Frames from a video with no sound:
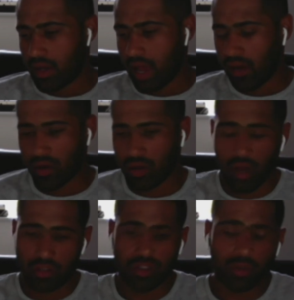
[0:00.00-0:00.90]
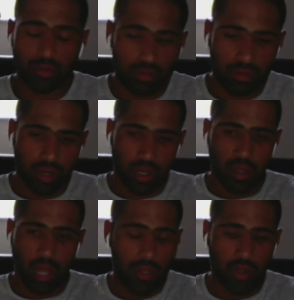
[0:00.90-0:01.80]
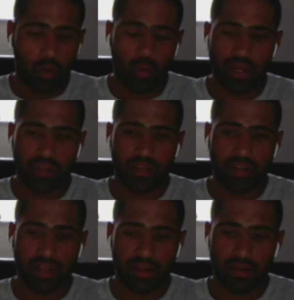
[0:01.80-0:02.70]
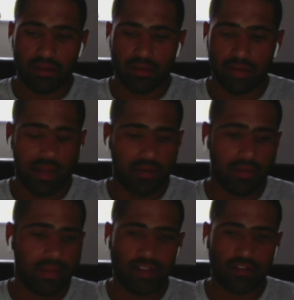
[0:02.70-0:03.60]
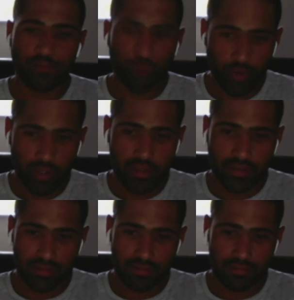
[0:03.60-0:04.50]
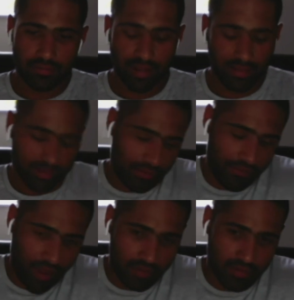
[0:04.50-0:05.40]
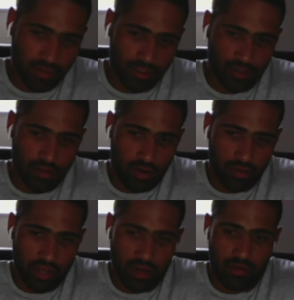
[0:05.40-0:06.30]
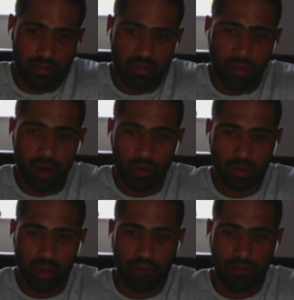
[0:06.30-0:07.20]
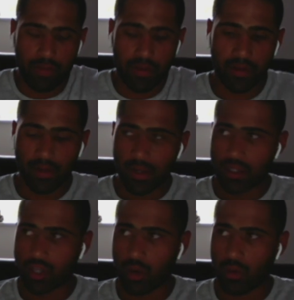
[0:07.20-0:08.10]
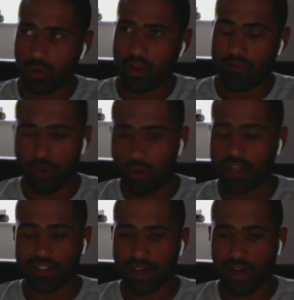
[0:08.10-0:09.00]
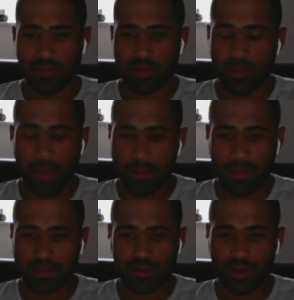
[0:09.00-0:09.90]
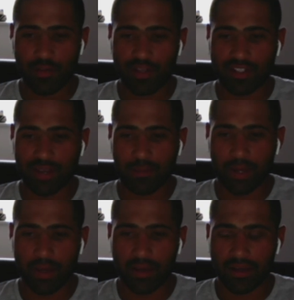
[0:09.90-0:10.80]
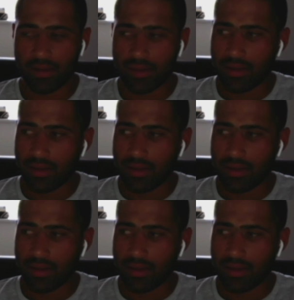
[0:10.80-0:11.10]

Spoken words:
And look, Arsenal are not winning the league in the next 4 years. That's the fact. They're just not. They're miles away from it. So in 4 years' time, Aubameyang is not going to be the same player.